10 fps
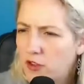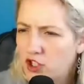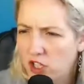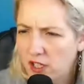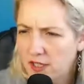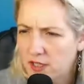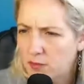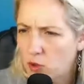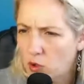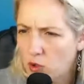
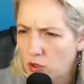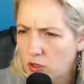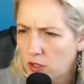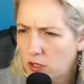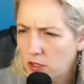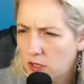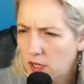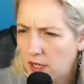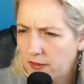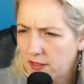Journalism.org,
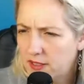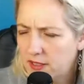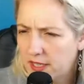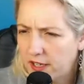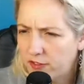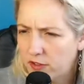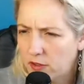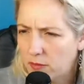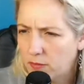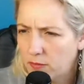this is a link
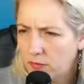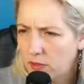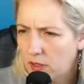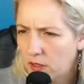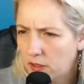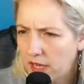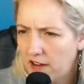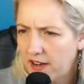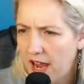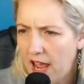from
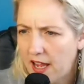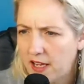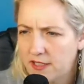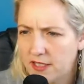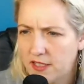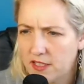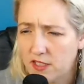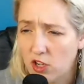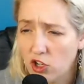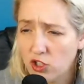Gary Hayes, said that
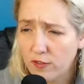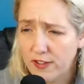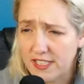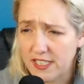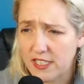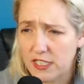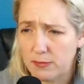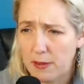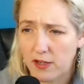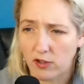social visitors
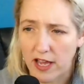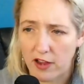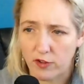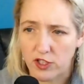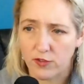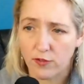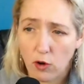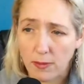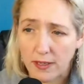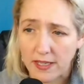spend on average
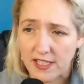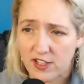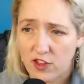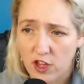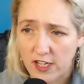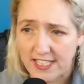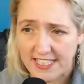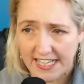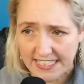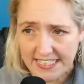4 minutes 30
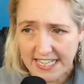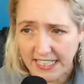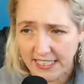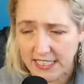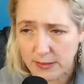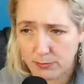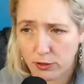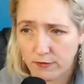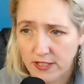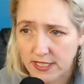seconds
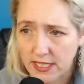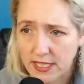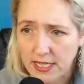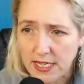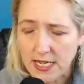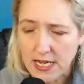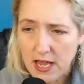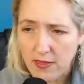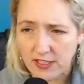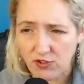per visit.
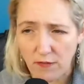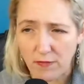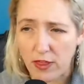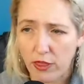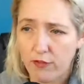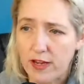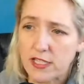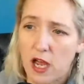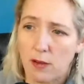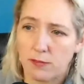That's roughly 3
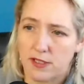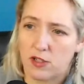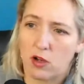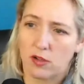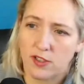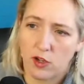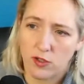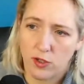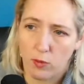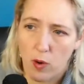times as long as
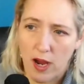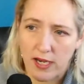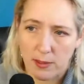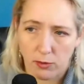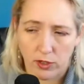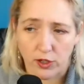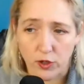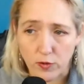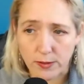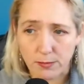those who wind up on a
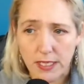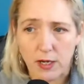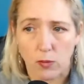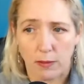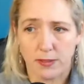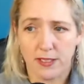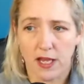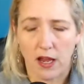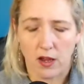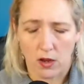news media
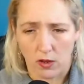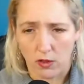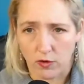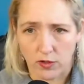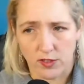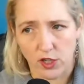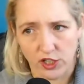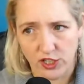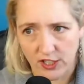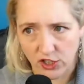website through a
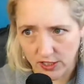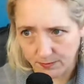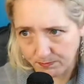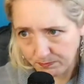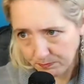search engine.